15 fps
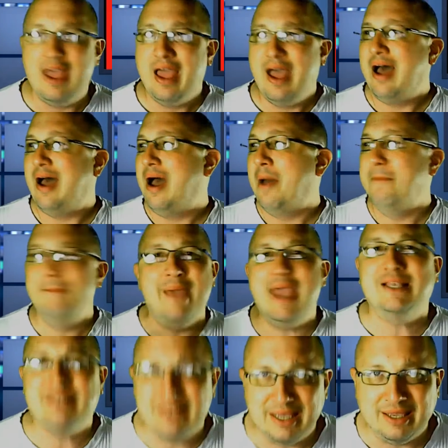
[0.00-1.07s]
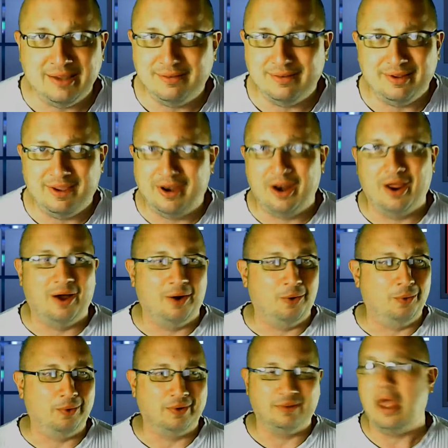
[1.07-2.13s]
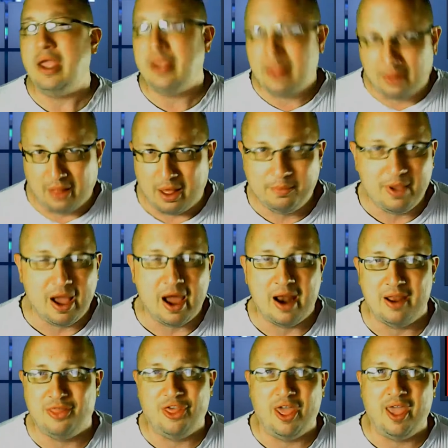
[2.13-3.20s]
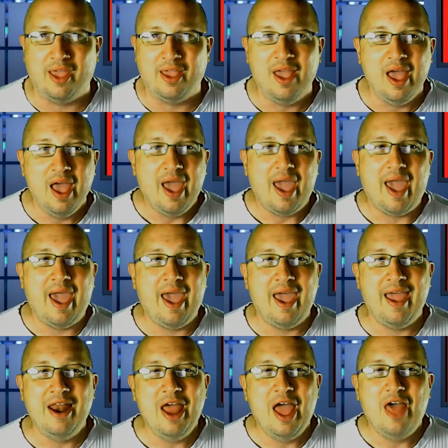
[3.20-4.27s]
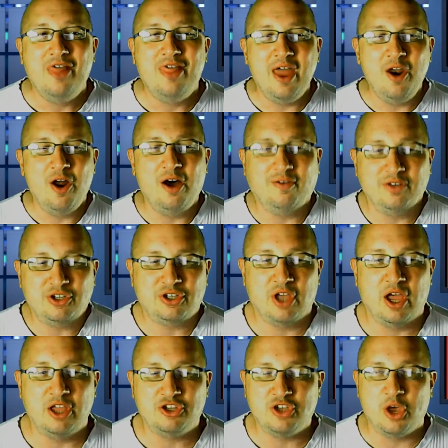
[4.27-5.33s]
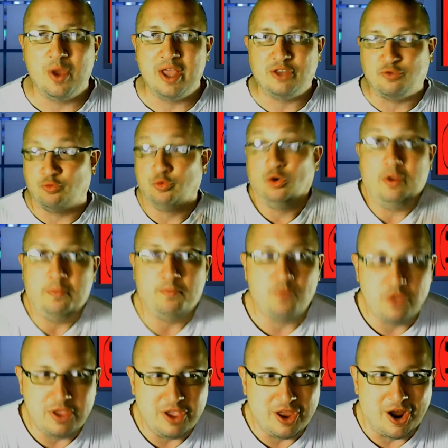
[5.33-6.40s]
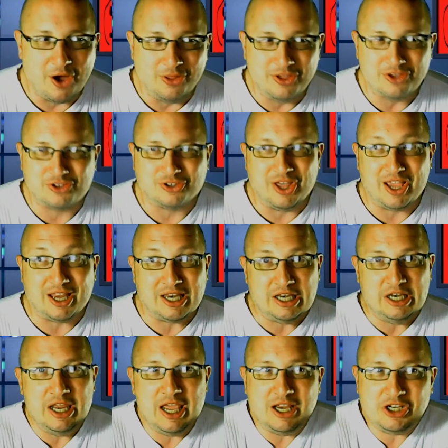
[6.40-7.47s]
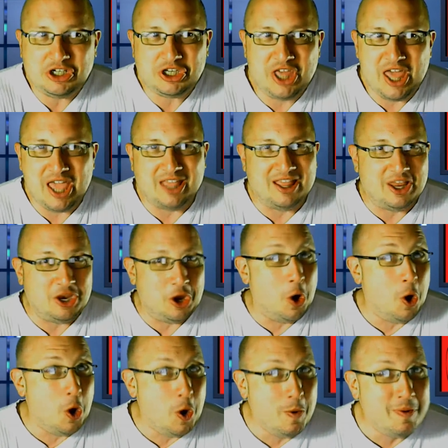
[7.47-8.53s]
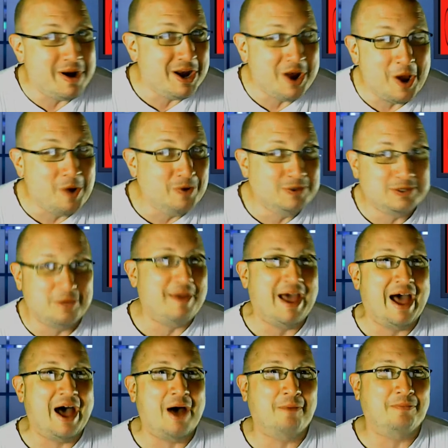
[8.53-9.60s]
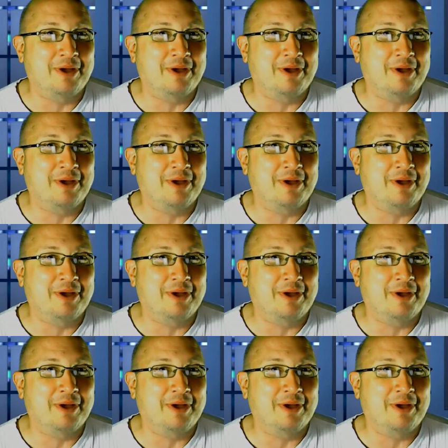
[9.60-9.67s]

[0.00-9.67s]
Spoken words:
amazing, you know, nightclub kind of thing. And then all of a sudden, so it's really, you know, this like niche thing that nobody knows about, but